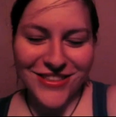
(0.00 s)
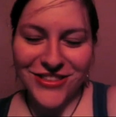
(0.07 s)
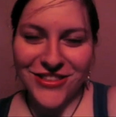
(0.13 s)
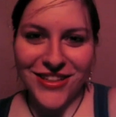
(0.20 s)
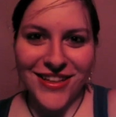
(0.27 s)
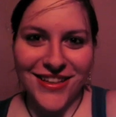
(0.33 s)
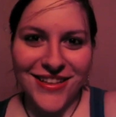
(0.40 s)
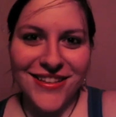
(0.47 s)

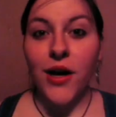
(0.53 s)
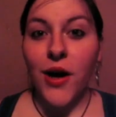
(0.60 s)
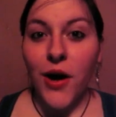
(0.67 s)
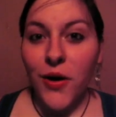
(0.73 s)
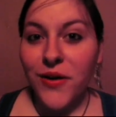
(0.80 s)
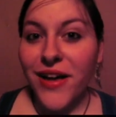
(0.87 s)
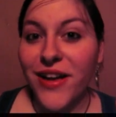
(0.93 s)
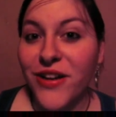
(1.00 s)
shit.
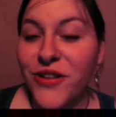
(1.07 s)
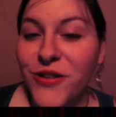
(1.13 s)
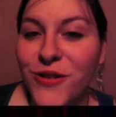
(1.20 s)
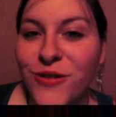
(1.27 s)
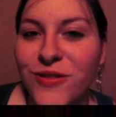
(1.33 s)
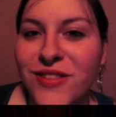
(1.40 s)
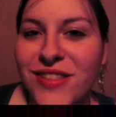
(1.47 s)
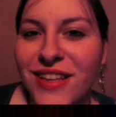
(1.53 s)
Okay, good
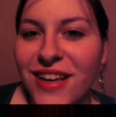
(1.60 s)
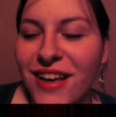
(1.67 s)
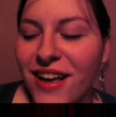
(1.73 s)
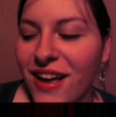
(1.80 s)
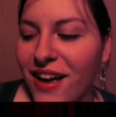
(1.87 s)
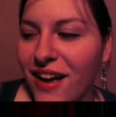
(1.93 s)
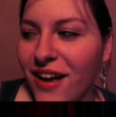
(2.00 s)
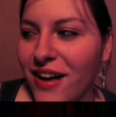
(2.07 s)
news.
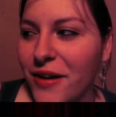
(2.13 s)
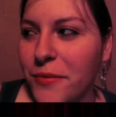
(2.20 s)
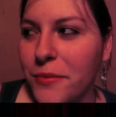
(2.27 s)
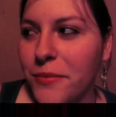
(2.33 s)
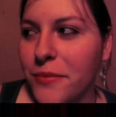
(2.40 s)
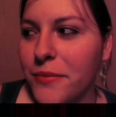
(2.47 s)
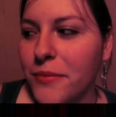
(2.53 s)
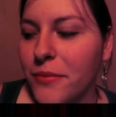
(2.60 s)

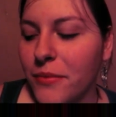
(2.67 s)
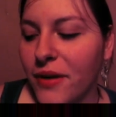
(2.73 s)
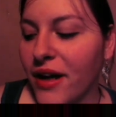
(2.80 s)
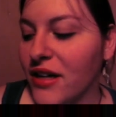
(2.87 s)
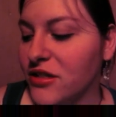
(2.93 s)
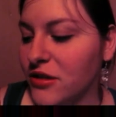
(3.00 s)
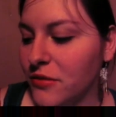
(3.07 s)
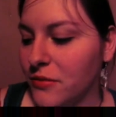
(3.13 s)
Um,
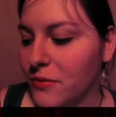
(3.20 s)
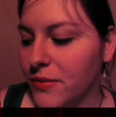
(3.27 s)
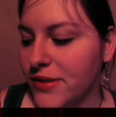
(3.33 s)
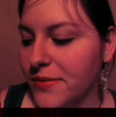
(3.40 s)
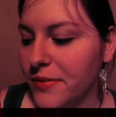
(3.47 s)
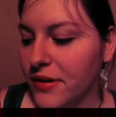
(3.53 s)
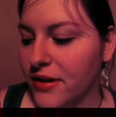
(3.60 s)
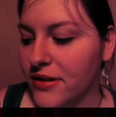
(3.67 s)
well, I should
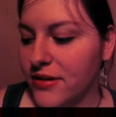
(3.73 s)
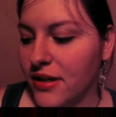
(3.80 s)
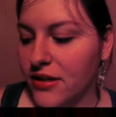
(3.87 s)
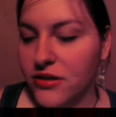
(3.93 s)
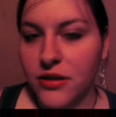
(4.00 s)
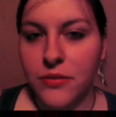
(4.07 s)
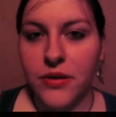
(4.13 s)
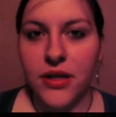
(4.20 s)
whisper. It's actually